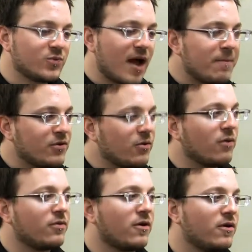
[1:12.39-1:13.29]
rapid
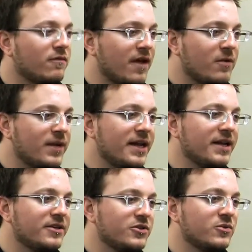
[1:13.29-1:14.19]
growth curve, and we
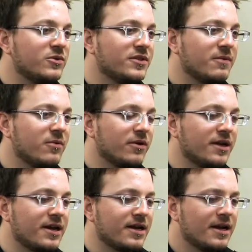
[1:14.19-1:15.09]
needed tools that were going
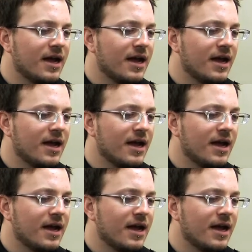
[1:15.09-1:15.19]
to